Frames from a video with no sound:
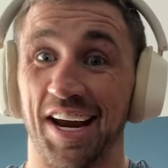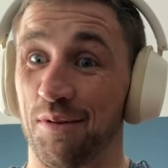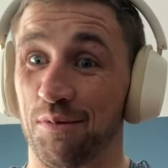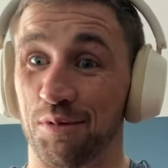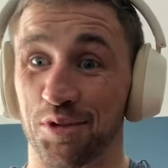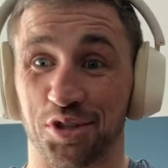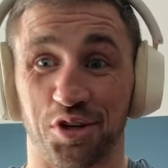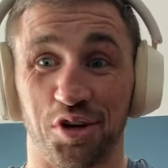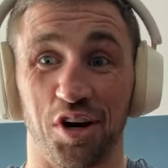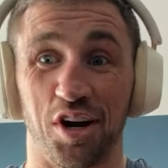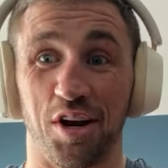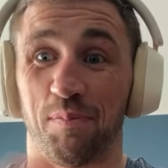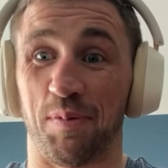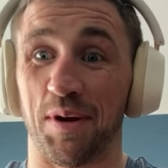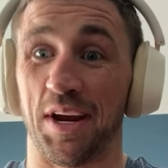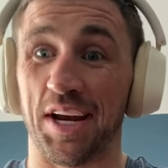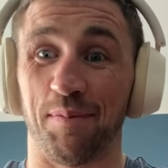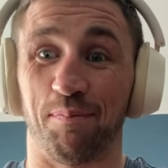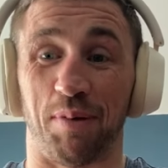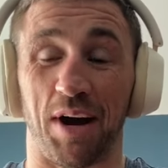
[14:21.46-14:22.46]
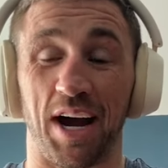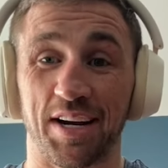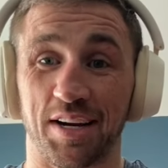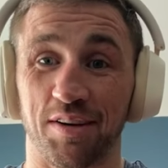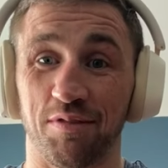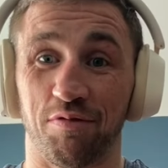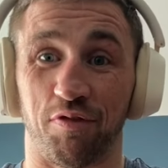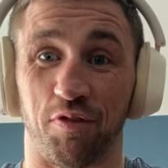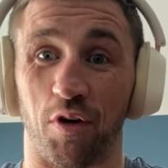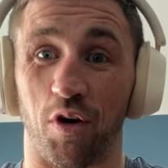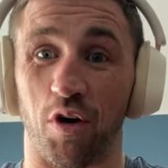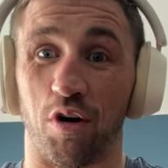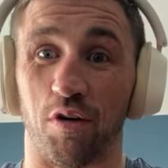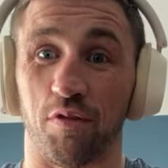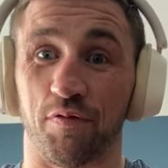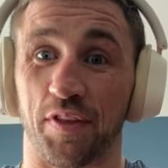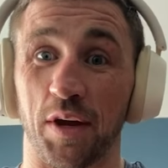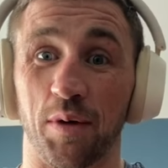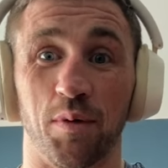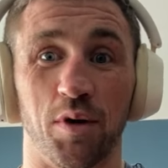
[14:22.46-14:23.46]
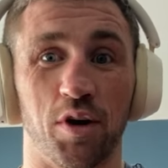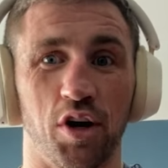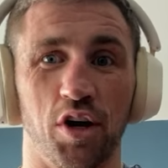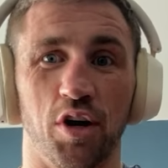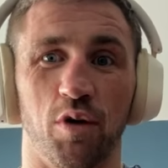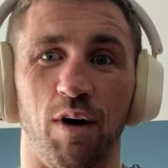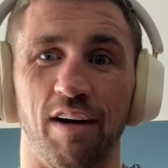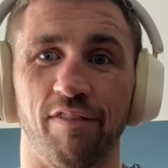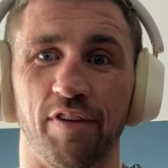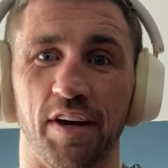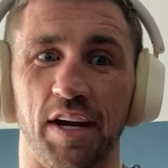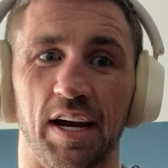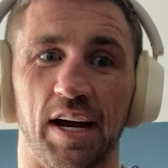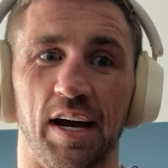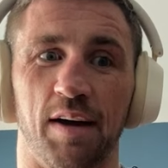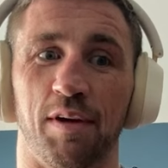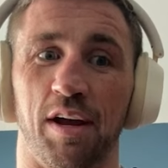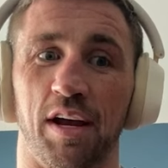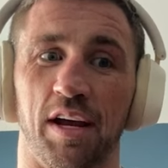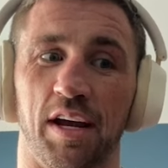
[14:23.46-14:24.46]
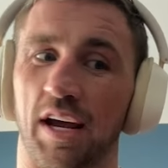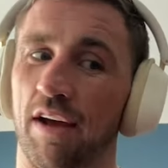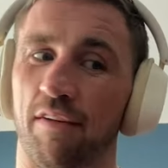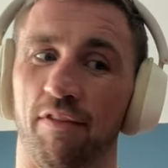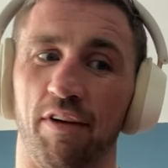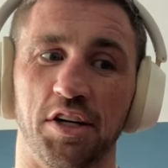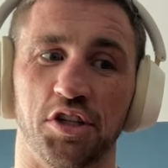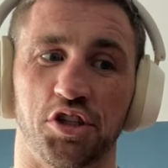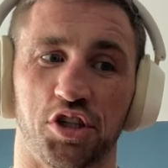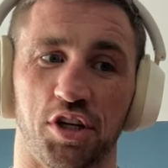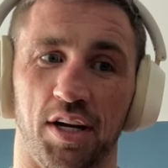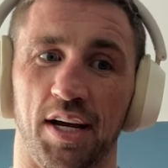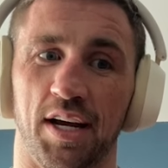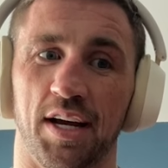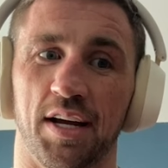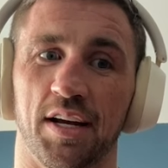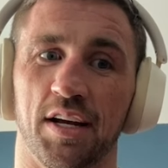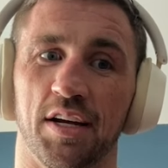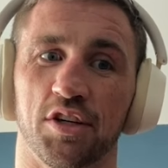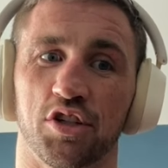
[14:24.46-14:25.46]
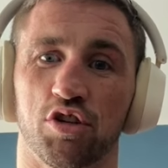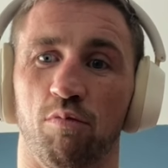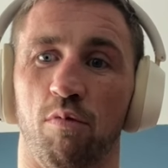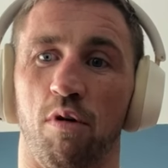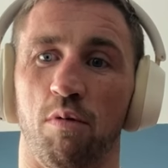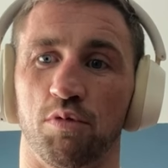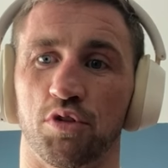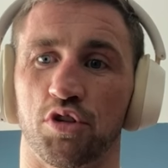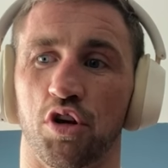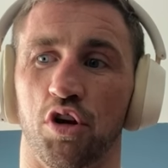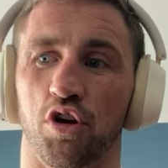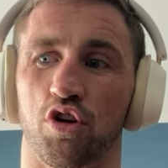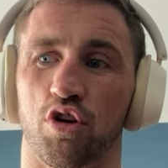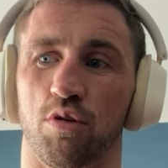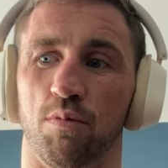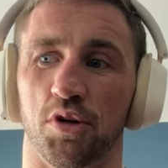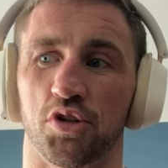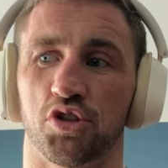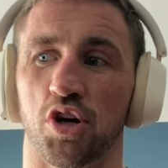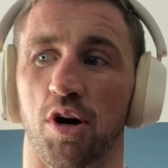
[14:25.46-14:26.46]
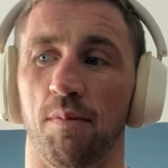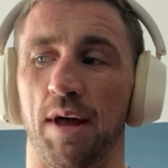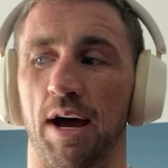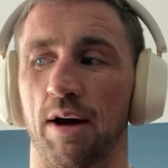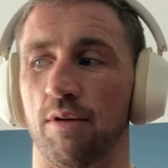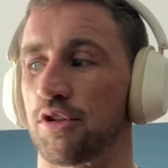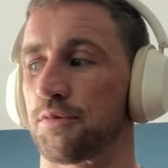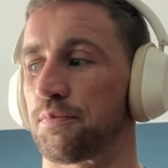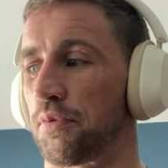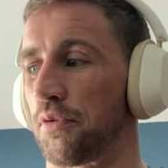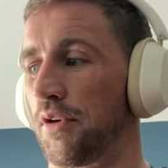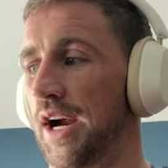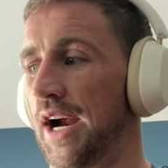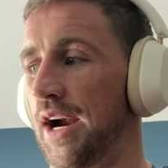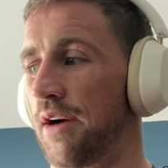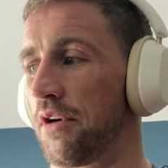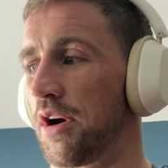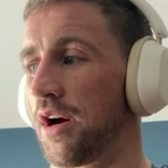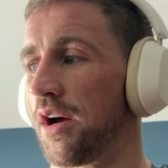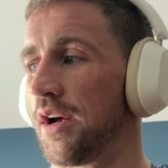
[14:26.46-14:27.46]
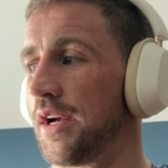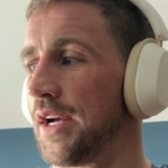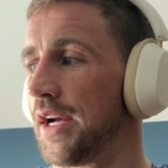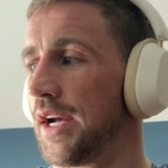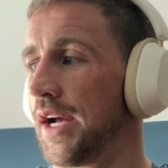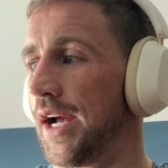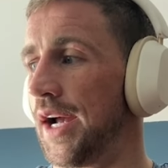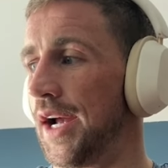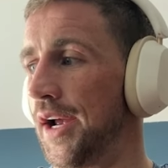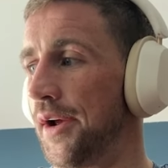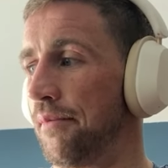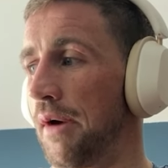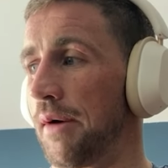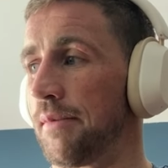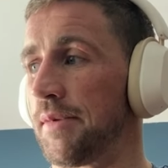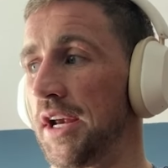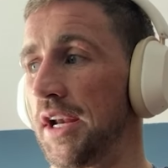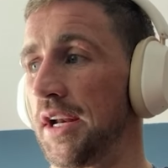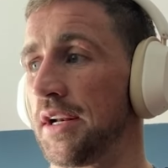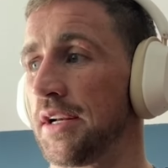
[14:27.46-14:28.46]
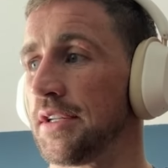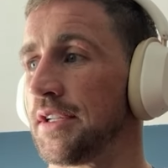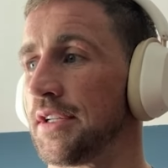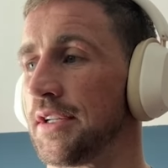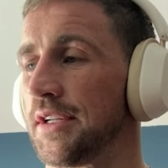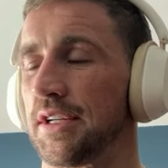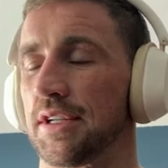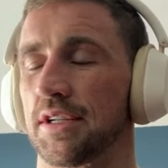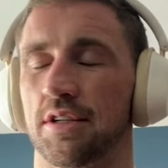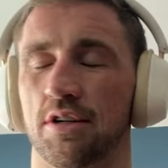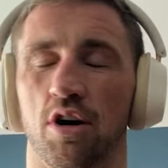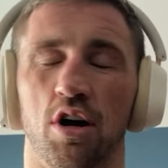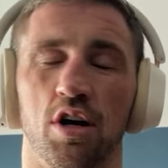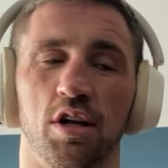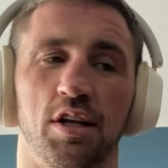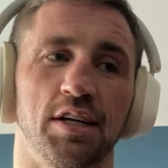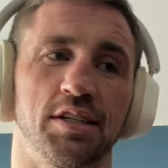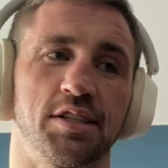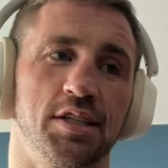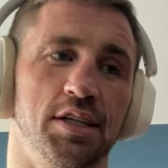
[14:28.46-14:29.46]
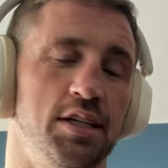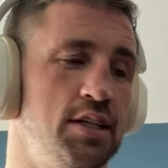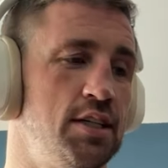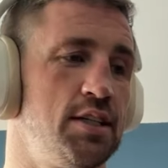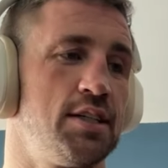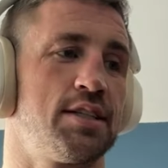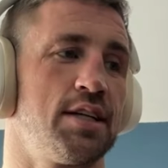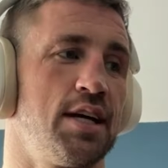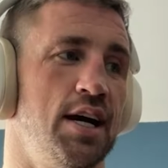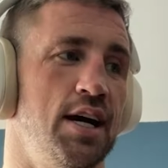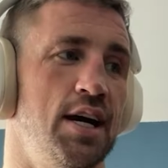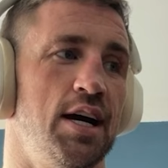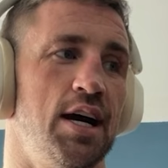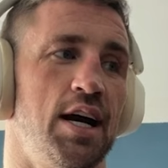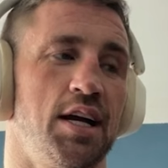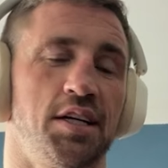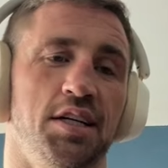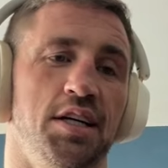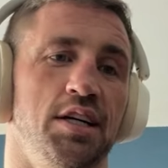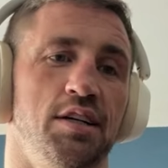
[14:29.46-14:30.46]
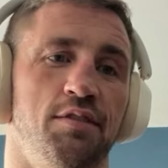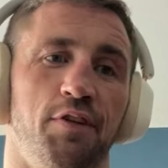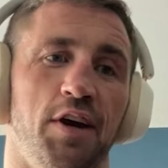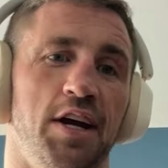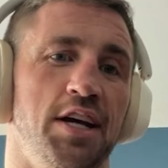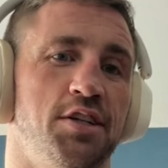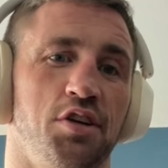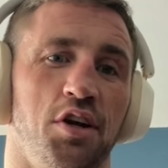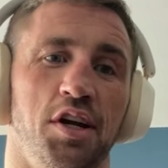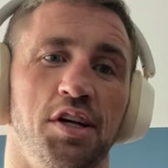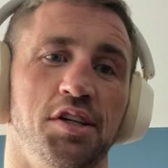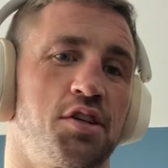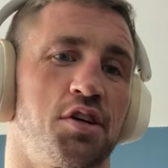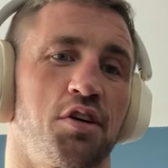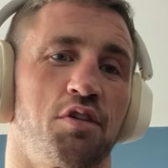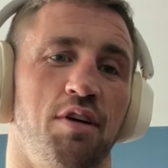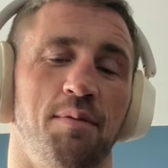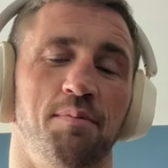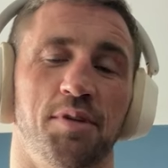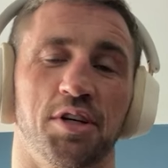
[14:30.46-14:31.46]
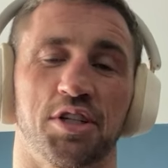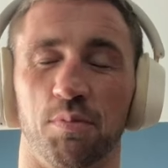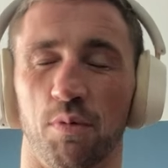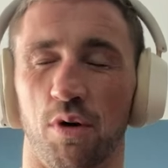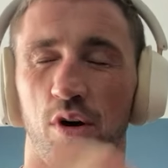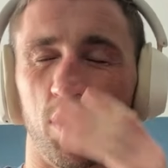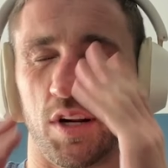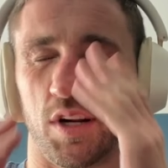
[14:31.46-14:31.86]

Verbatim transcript: It was going to be back and forth. They were going to have it. Eventually, someone was going to come on top. That was Pereira. I mean, God, I see his face on Instagram this